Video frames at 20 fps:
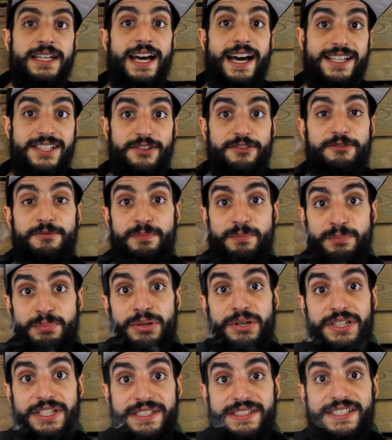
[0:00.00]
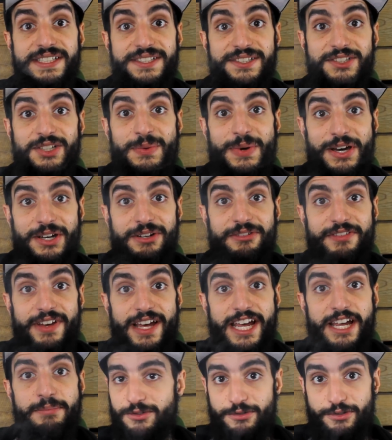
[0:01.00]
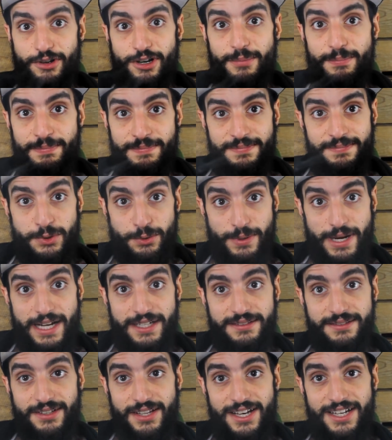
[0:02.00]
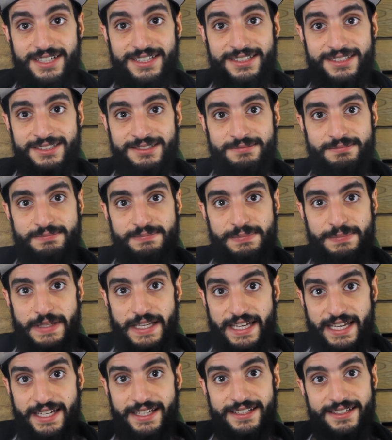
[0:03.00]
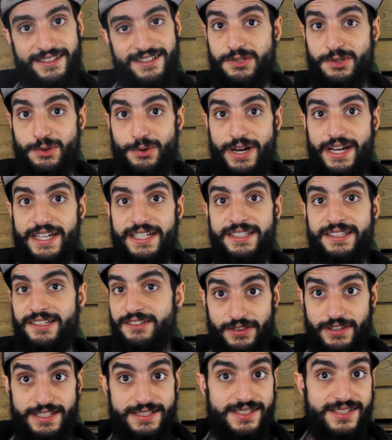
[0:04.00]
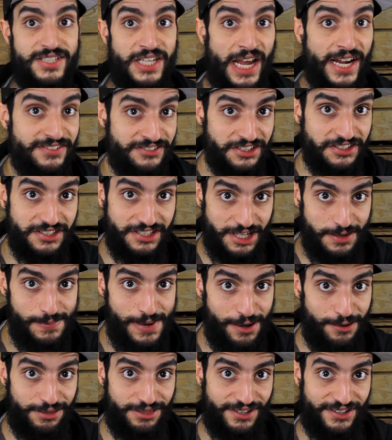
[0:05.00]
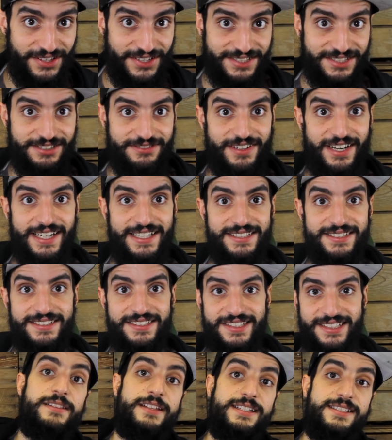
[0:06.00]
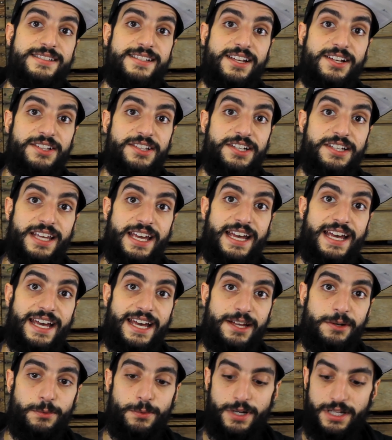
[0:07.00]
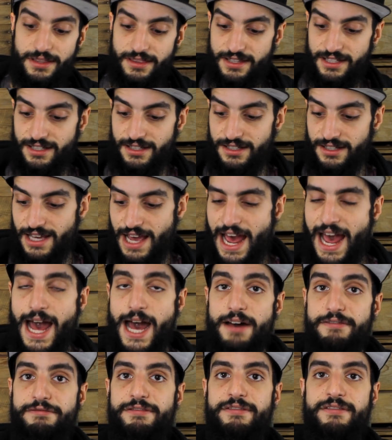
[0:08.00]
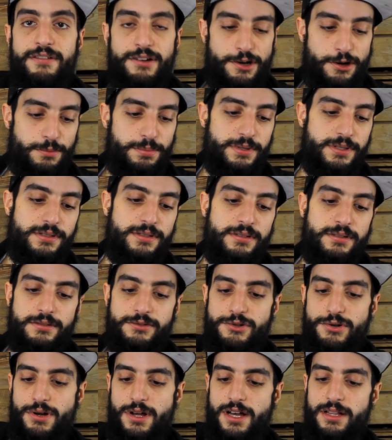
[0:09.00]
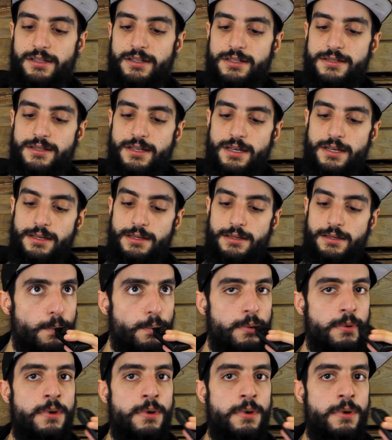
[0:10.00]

That's a pretty decent amount of vape. For a direct lung hit, it's great. This is technically a mouth to lung device. Let's take a look at what the half open draw looks like.